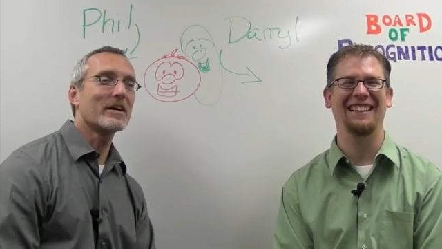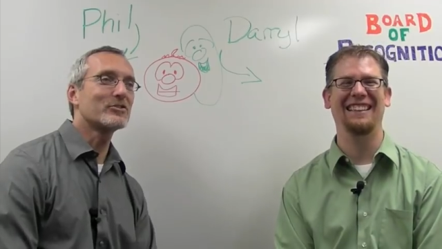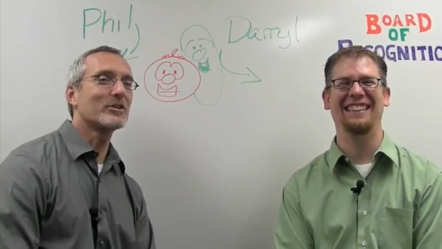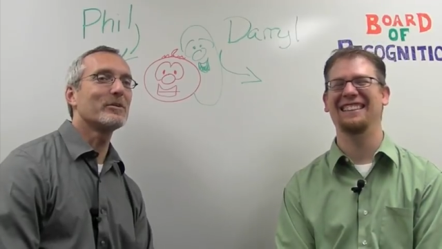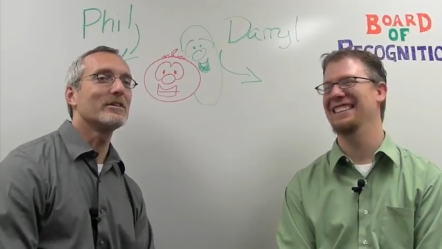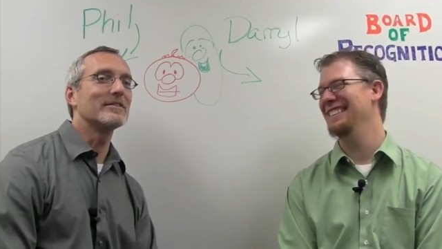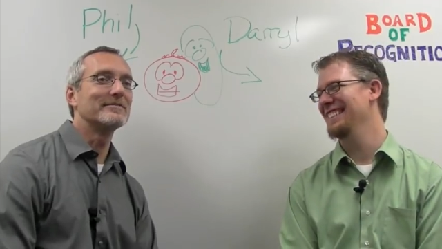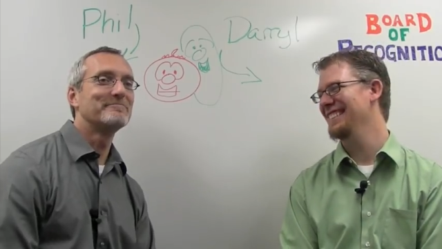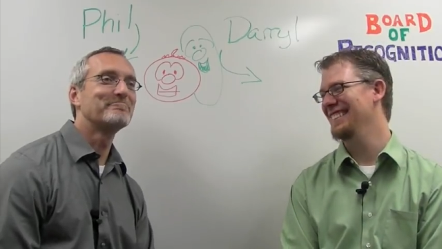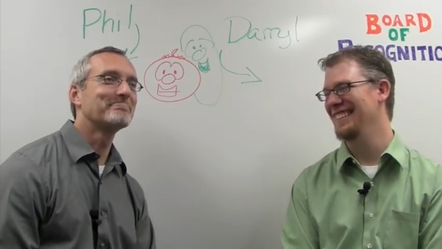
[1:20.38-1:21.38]
Speaker 1: vegetable.
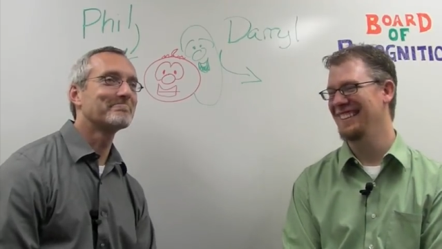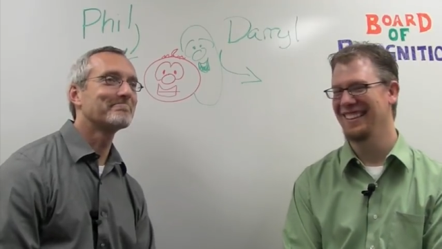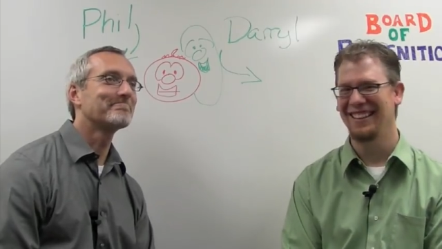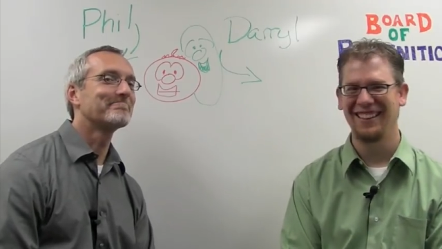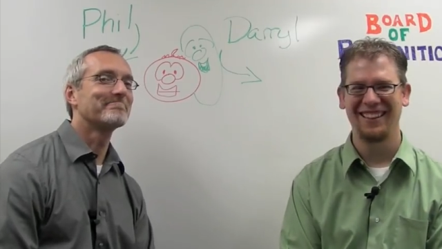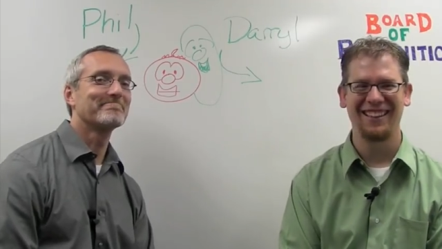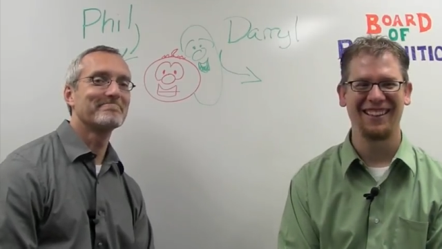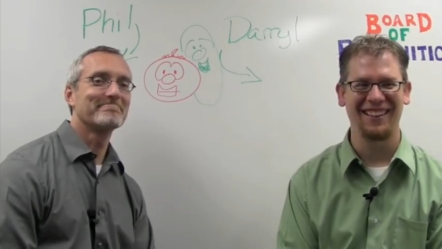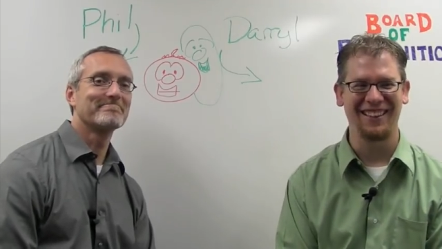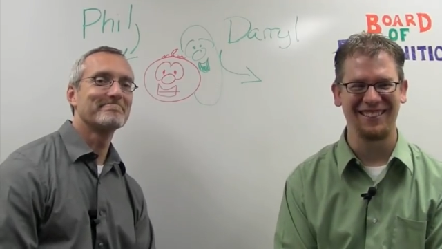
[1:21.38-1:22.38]
Vegetables.
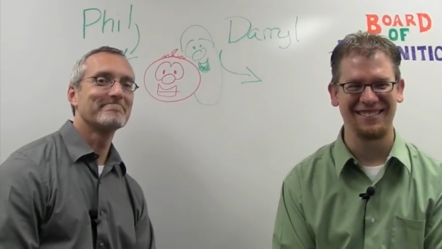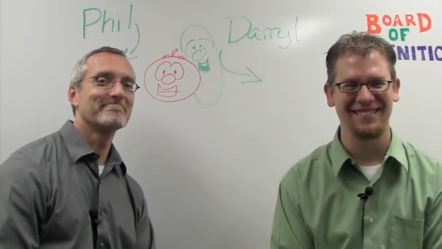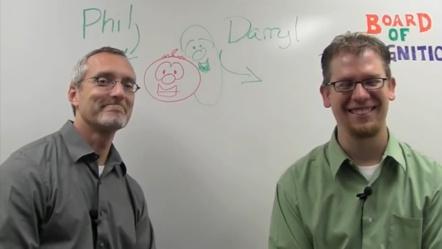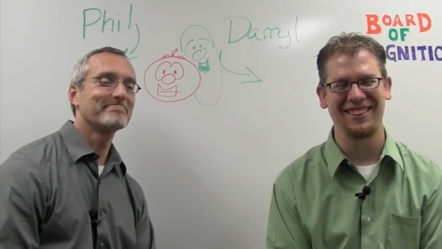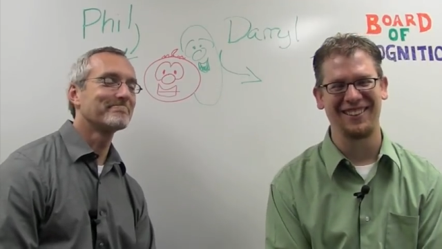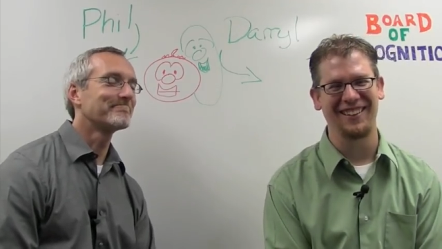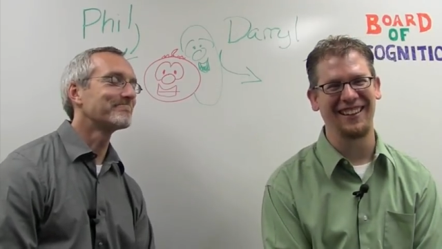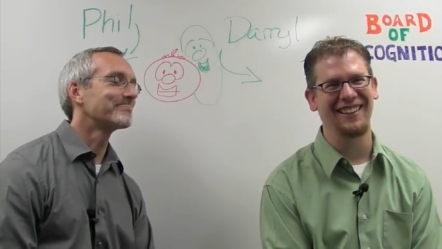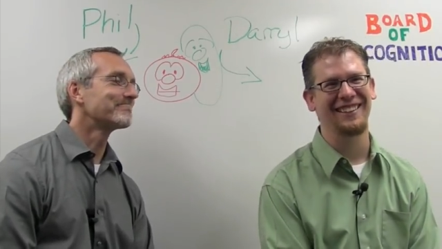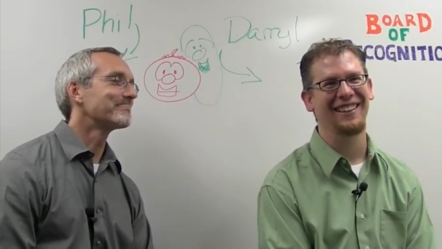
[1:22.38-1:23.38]
Yes. All right.